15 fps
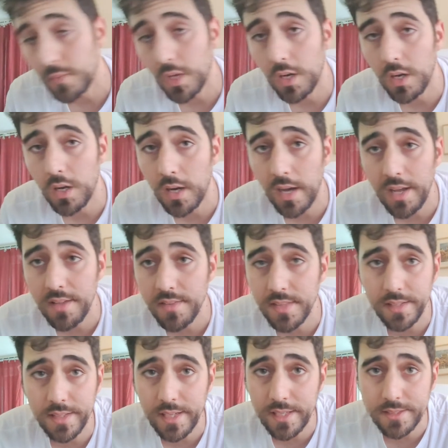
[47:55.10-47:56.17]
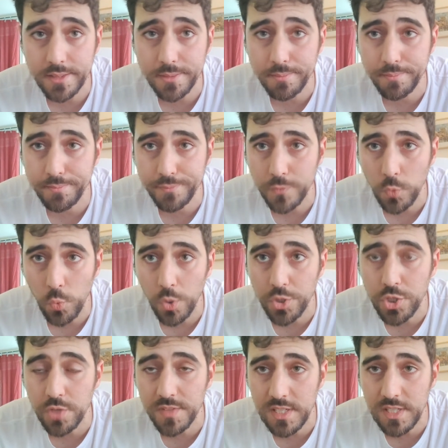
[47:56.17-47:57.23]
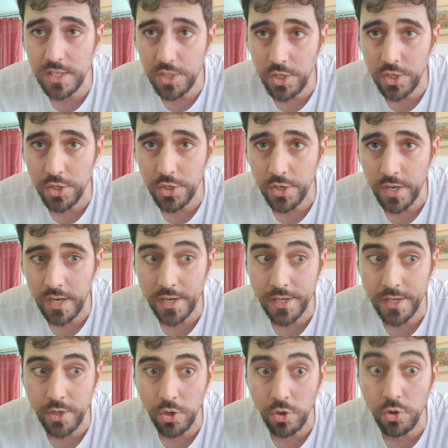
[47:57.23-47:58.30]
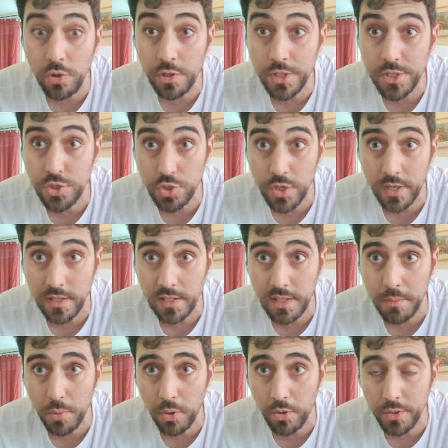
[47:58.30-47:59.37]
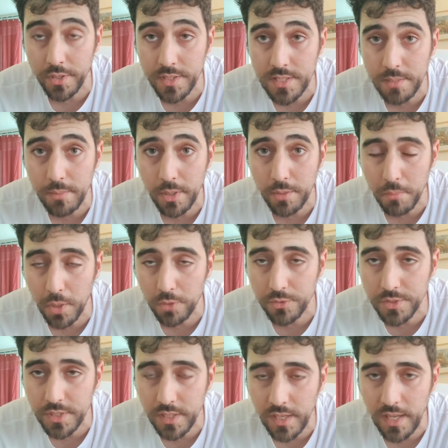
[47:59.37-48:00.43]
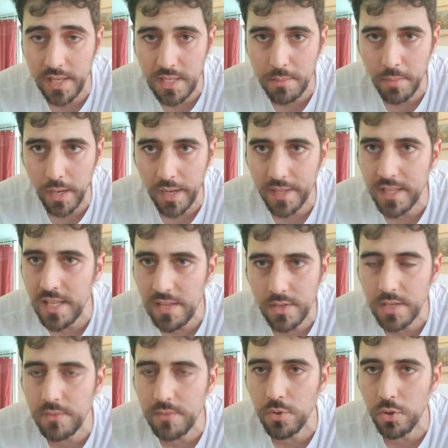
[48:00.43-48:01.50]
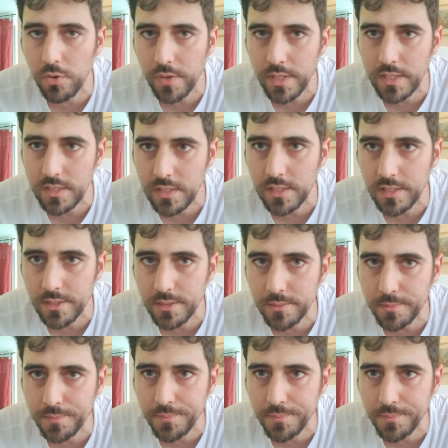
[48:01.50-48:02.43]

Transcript: I think that what you've seen here are all the struggling points about mounting an e-bike, even if you already did it.